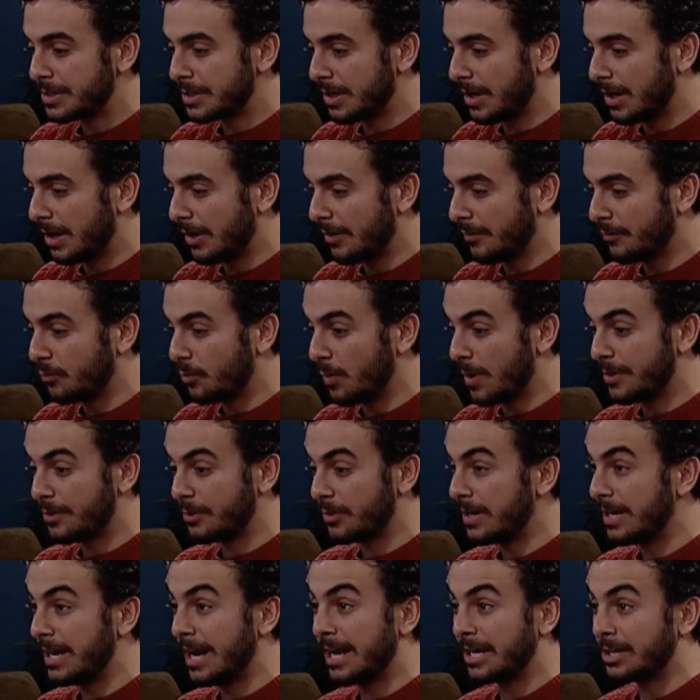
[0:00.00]
of
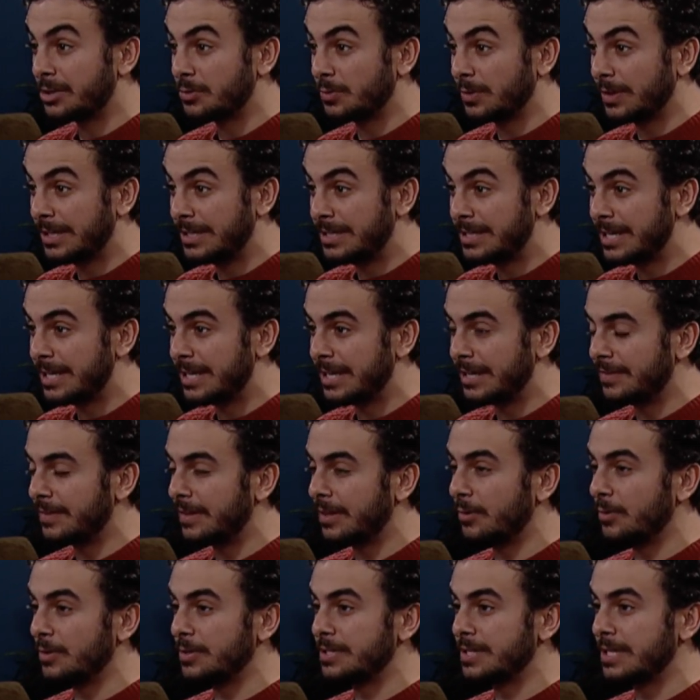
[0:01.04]
whether he actually did it,
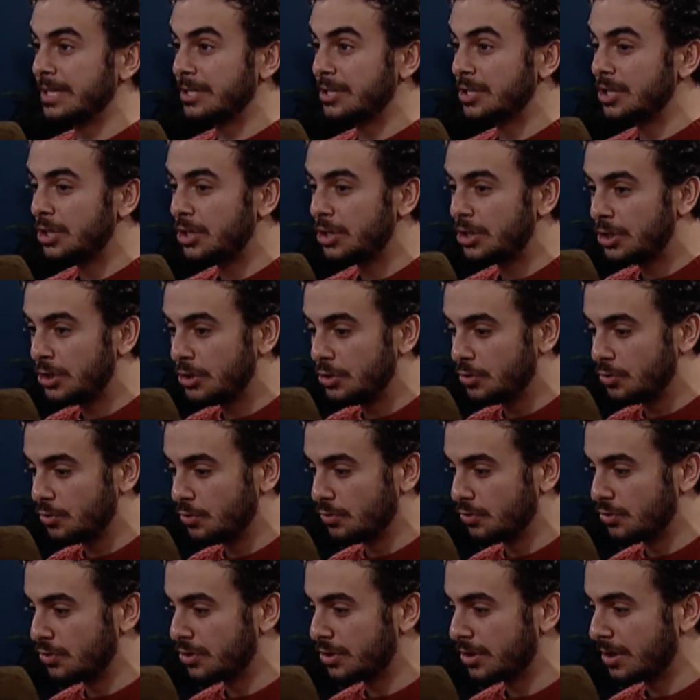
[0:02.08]
there is this
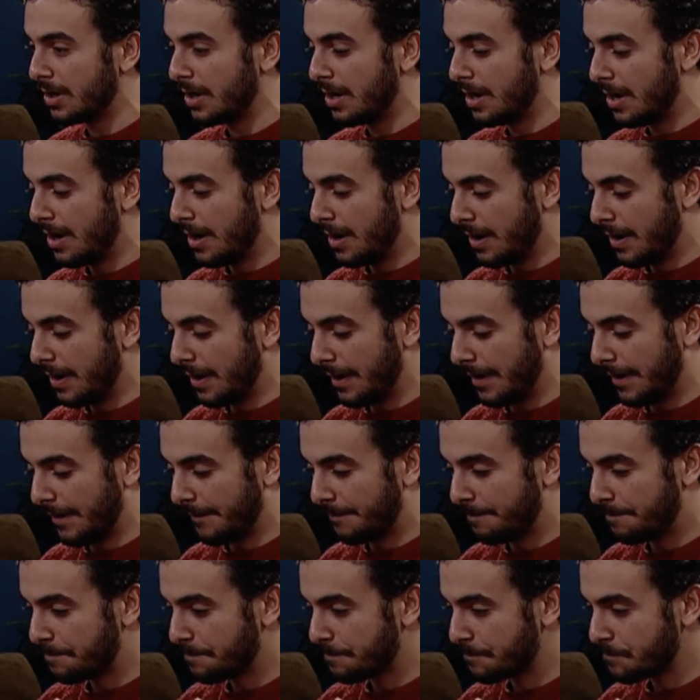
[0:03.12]
huge,
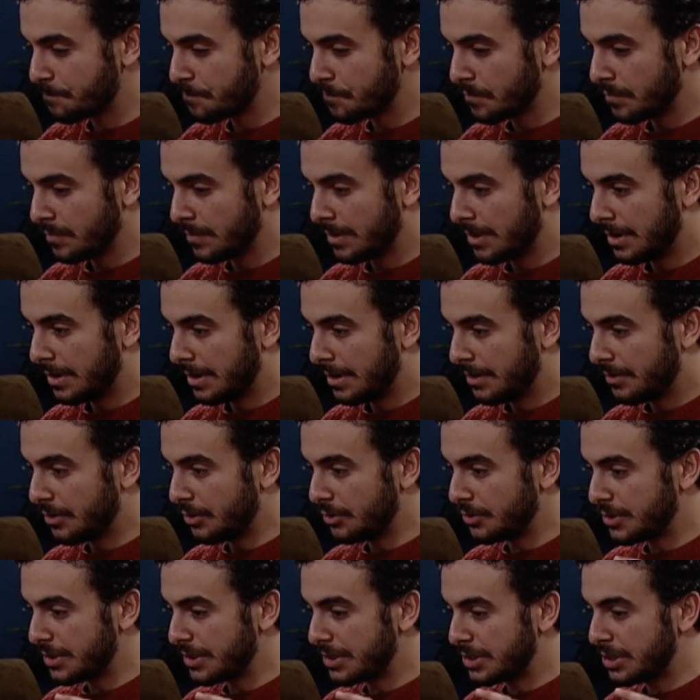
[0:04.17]
uh,
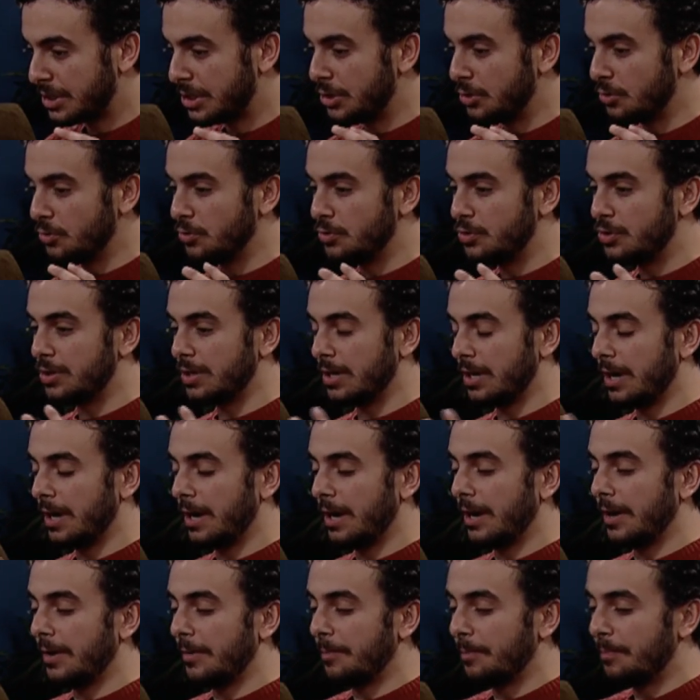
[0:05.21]
there's this huge
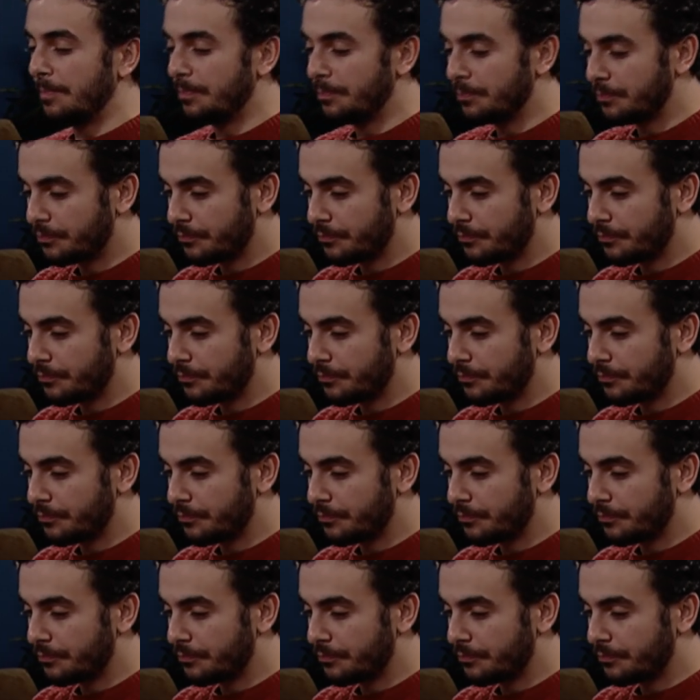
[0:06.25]
um,